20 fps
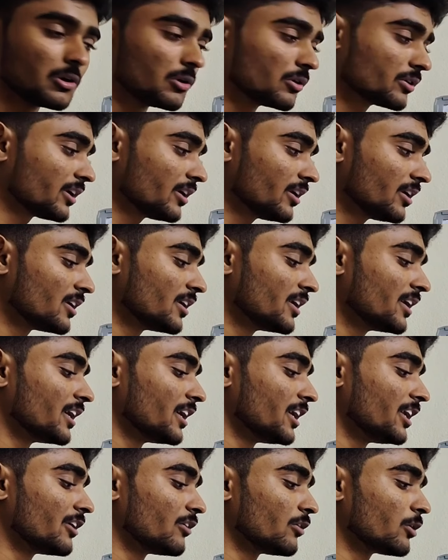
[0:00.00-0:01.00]
Okay,
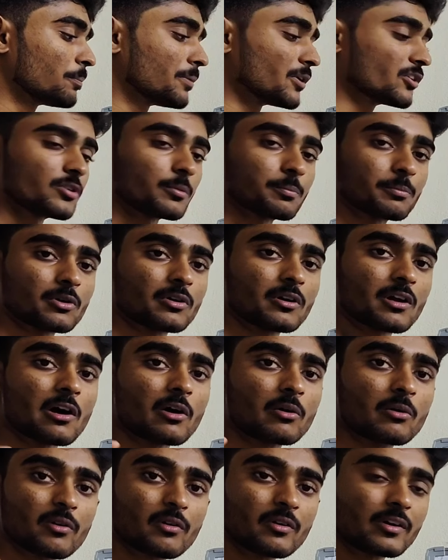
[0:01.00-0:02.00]
in our perceptron,
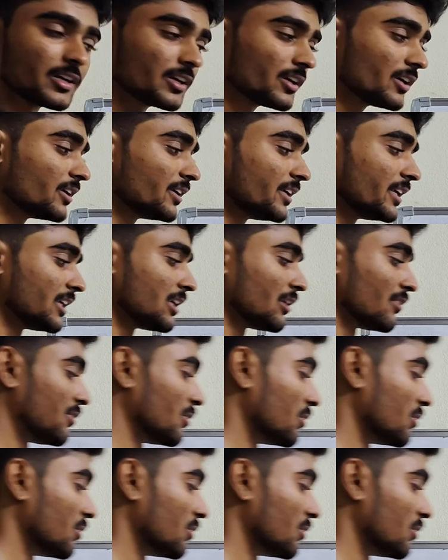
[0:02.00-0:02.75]
how our data